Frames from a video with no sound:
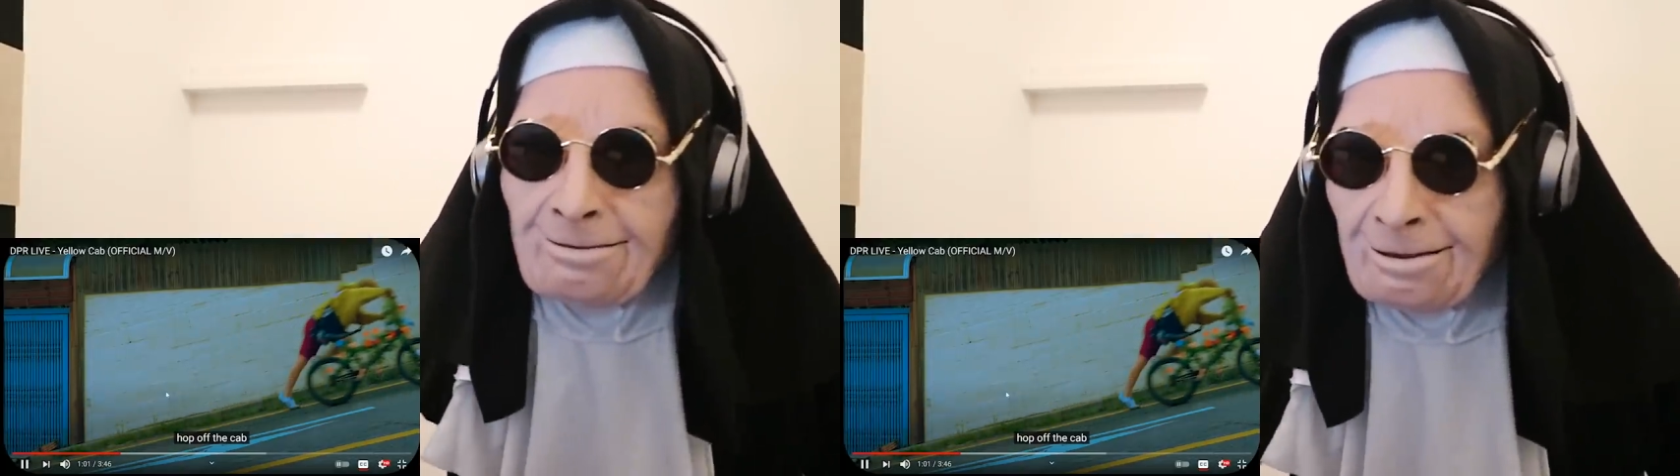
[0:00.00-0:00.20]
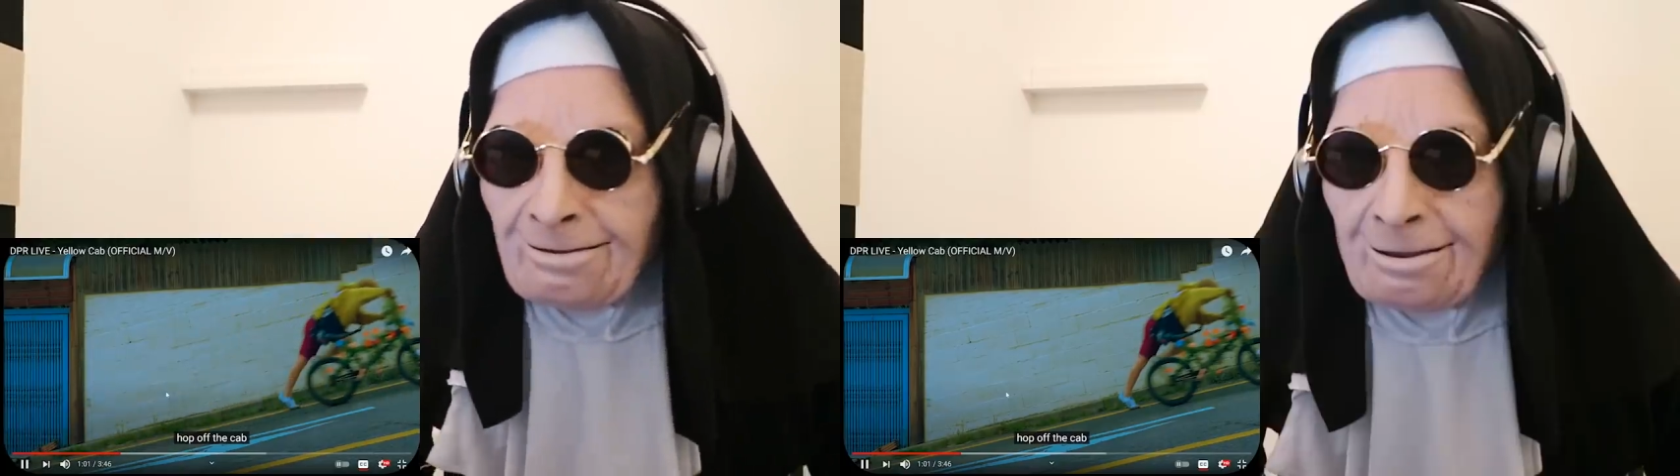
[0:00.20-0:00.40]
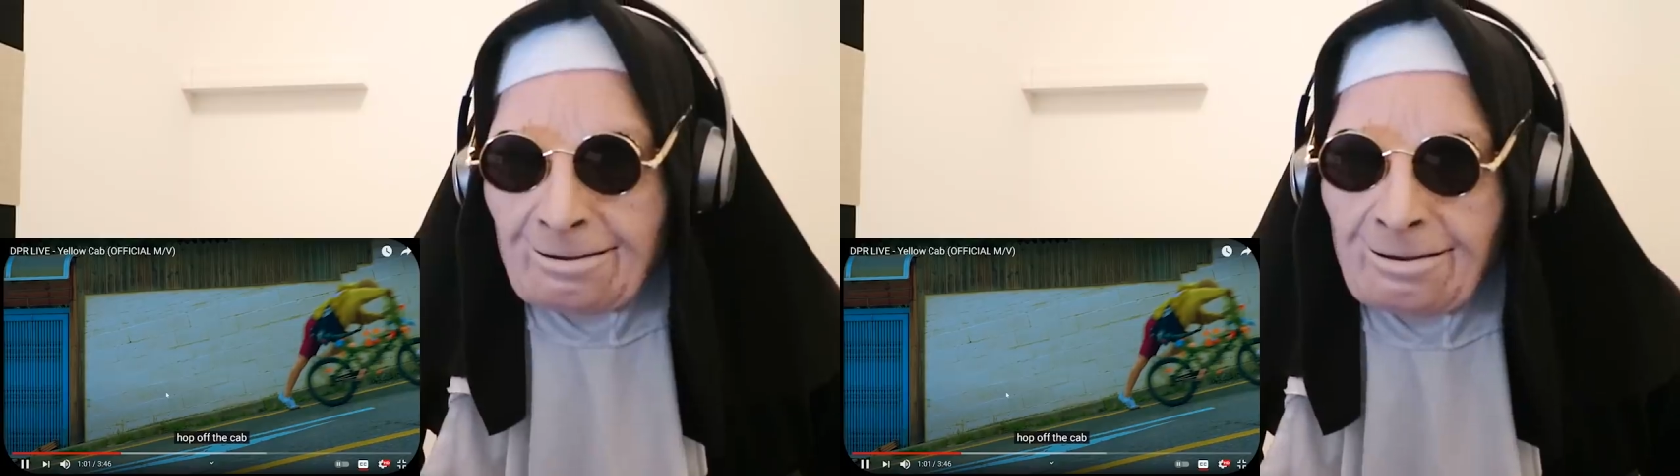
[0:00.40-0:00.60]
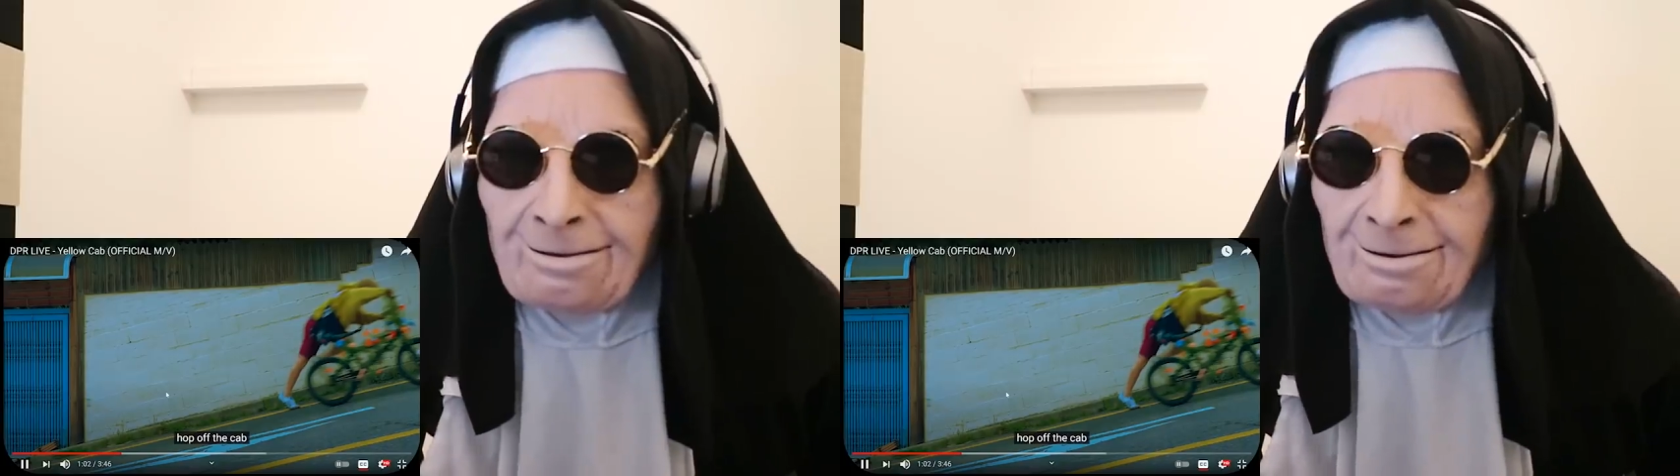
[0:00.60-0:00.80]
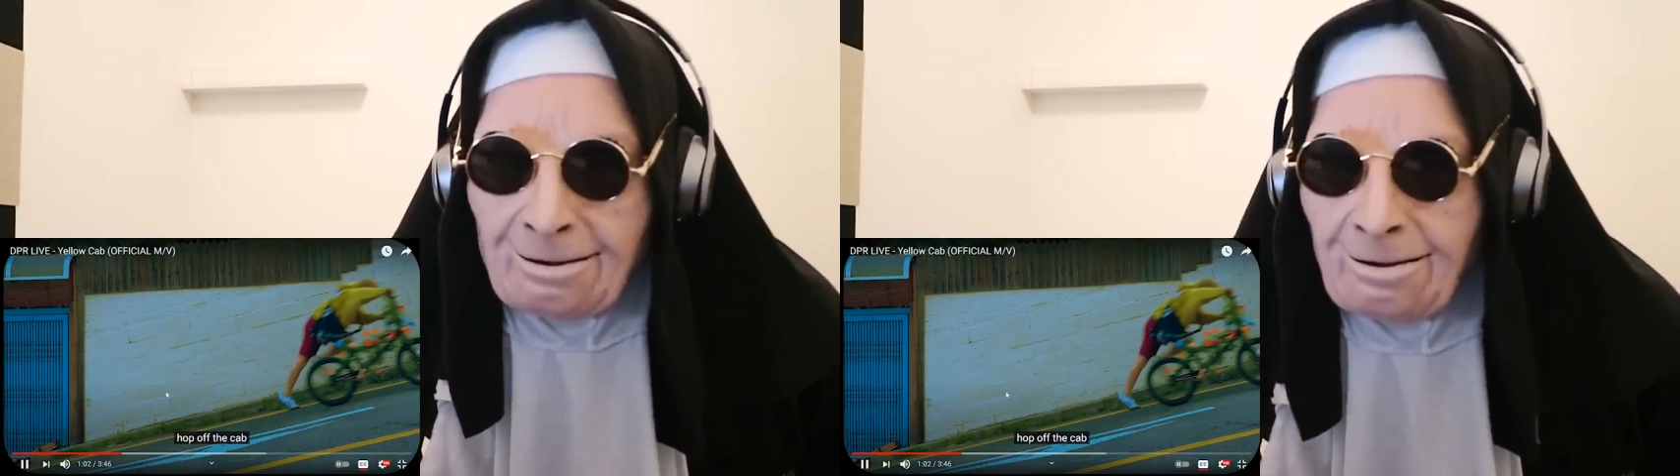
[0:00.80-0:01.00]
you know what I'm
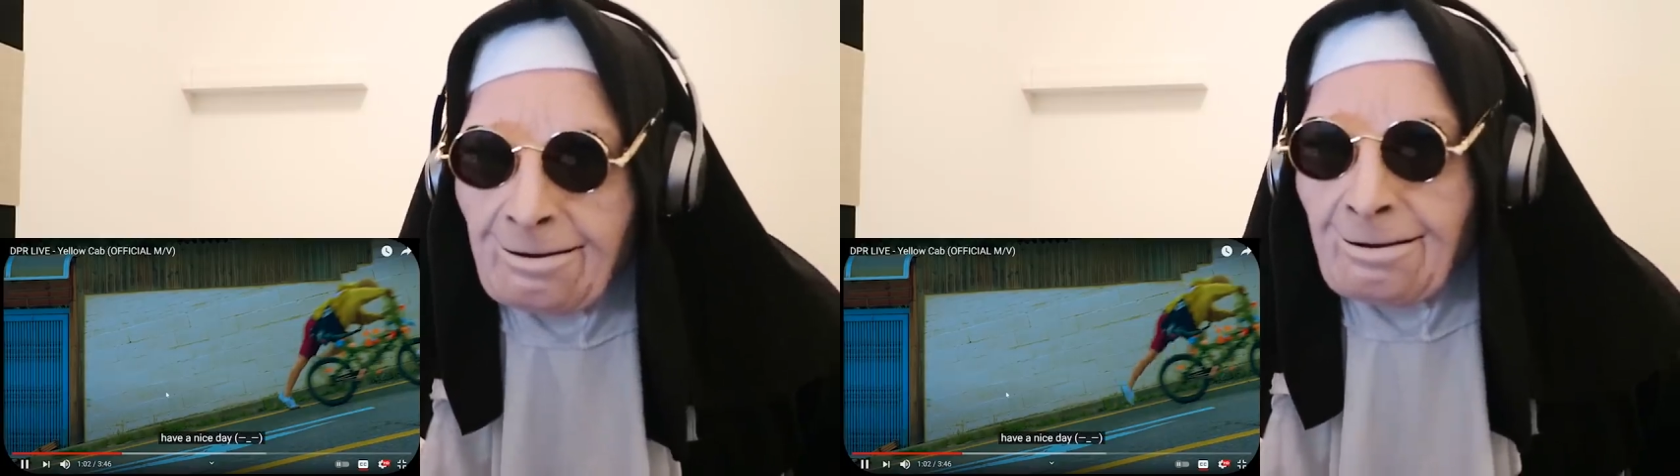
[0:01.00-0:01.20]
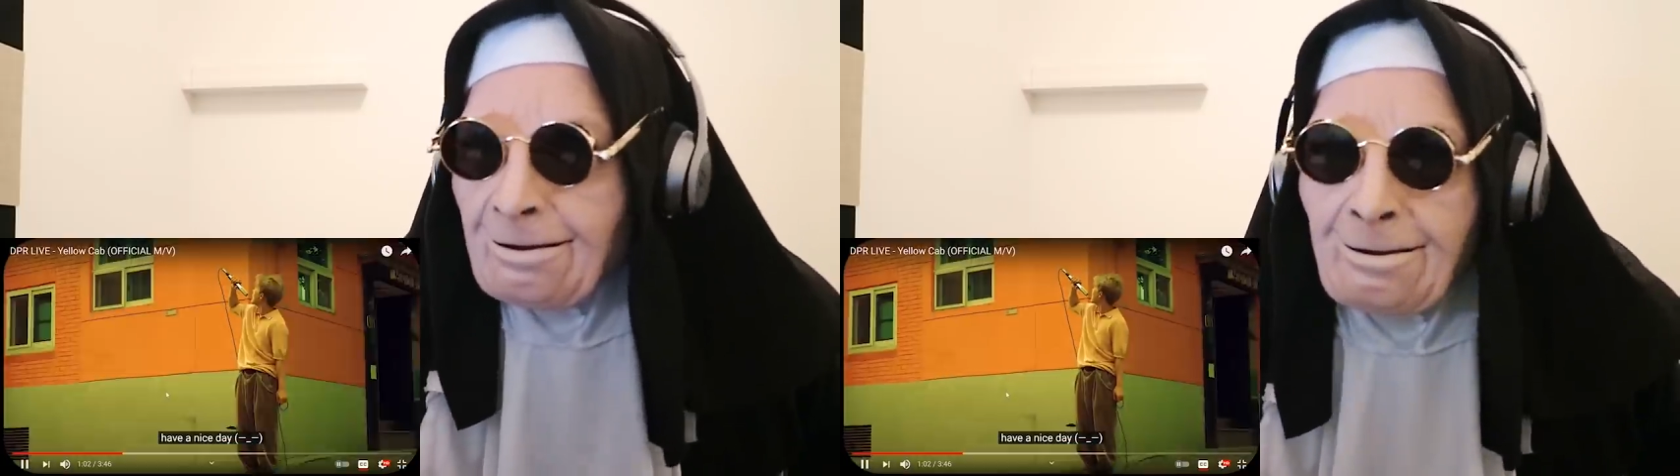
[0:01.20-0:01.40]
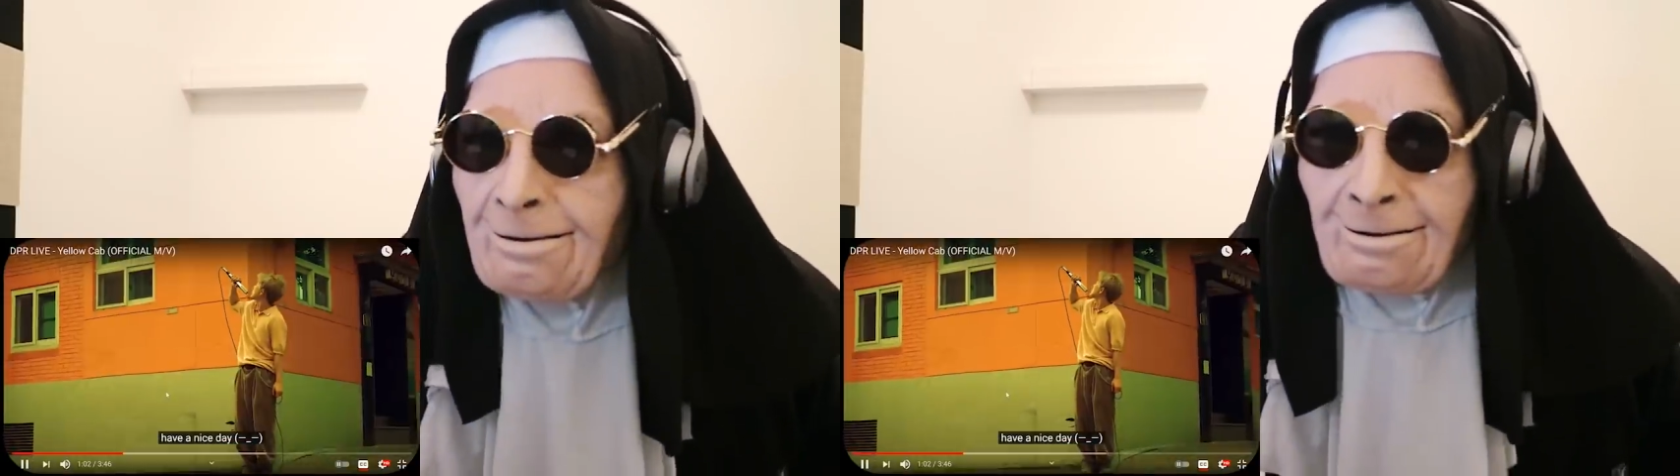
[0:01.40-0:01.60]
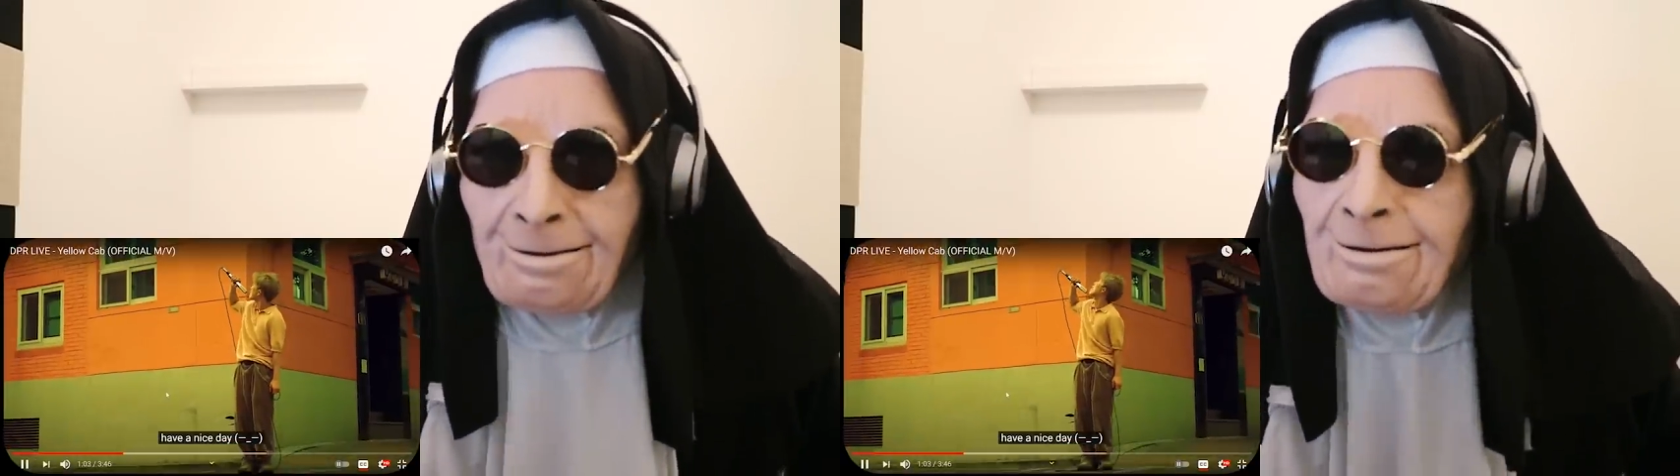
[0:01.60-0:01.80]
saying, listening.